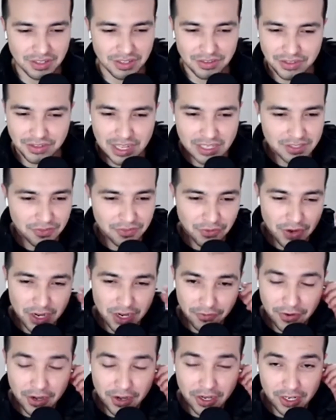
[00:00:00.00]
very,
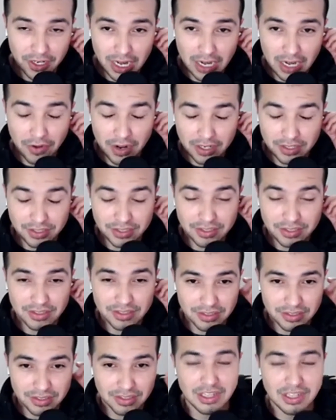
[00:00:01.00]
very good advice.
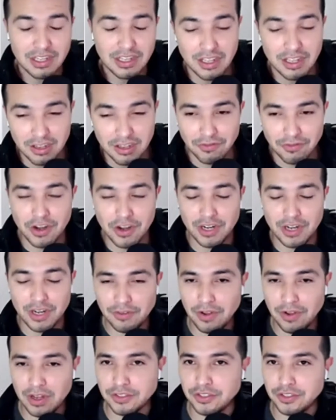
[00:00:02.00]
Very good
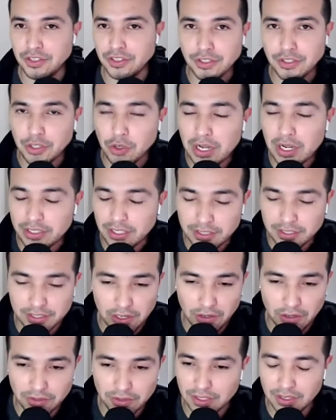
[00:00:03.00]
advice. You don't have to
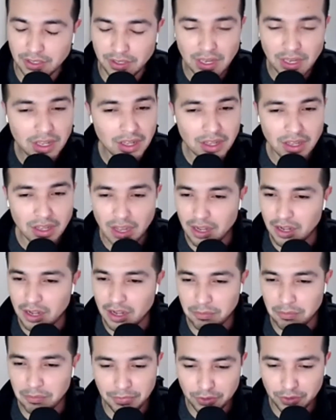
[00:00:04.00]
disclose it.
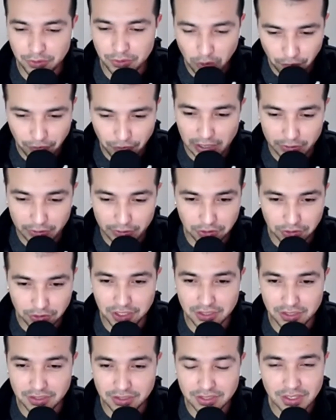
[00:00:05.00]
Don't fill out those
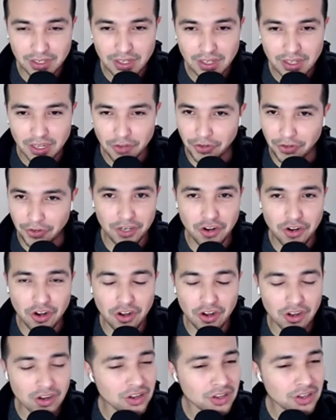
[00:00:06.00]
sheets. If you get a
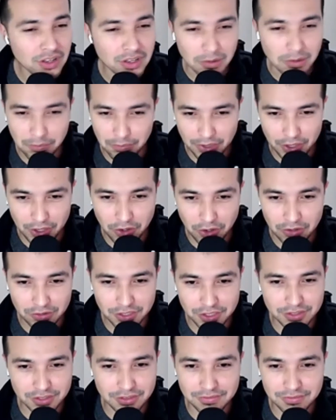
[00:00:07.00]
call,
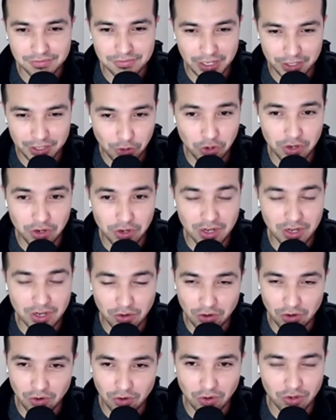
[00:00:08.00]
just ignore it
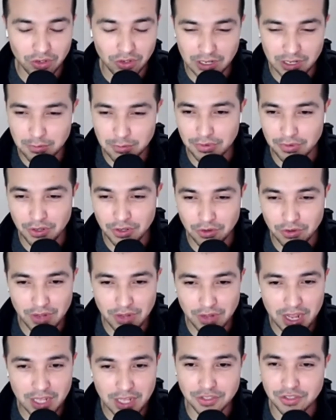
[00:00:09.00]
or give them,
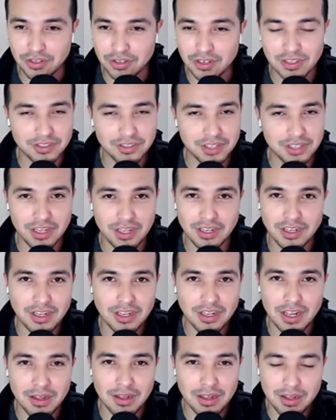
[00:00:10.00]
answer and say,
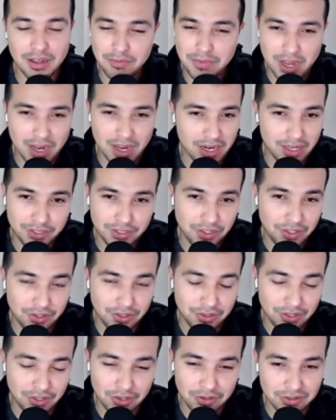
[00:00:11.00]
I'm not going to tell you,
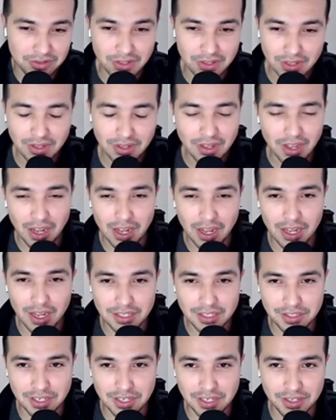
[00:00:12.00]
it's
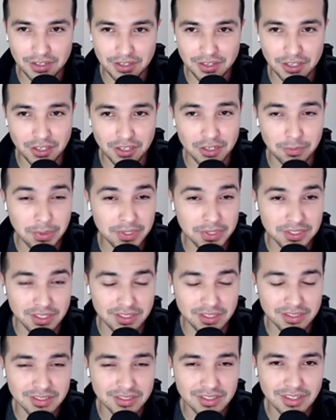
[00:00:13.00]
none of your
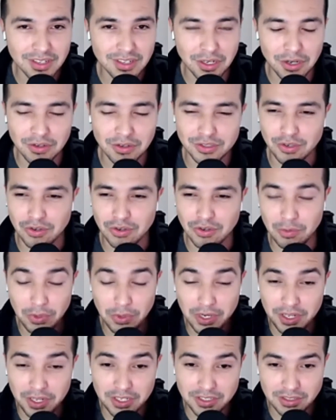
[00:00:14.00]
business, so it really
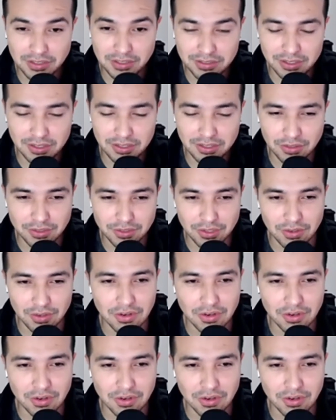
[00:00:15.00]
isn't, so